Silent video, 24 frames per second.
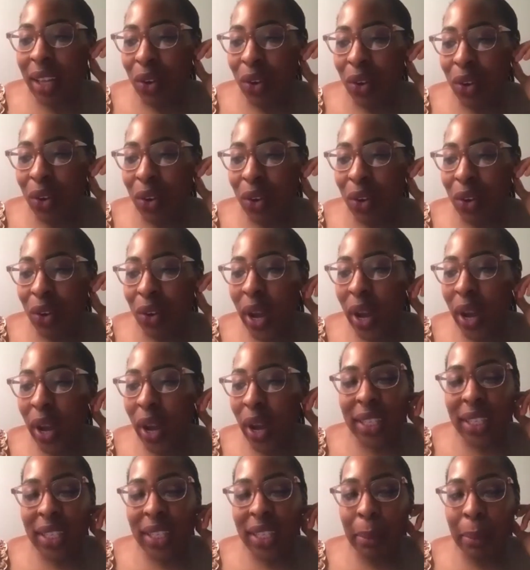ways to
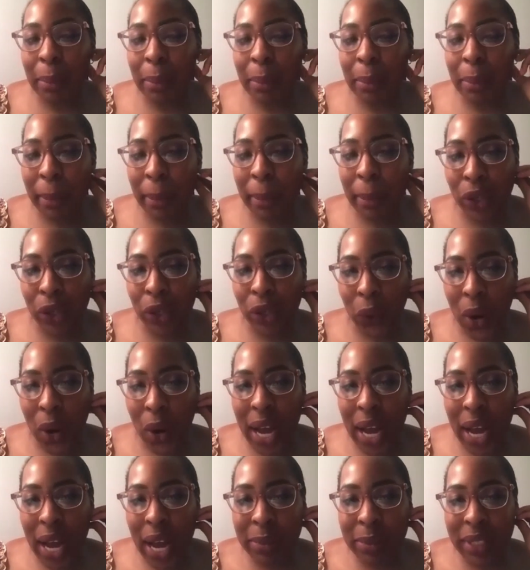commit better
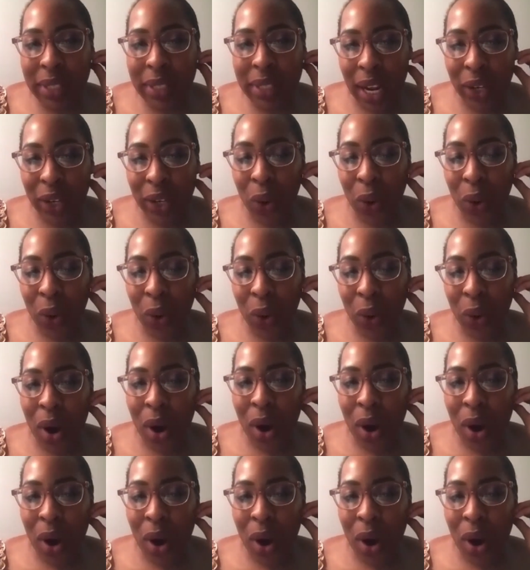crimes, and I don't want this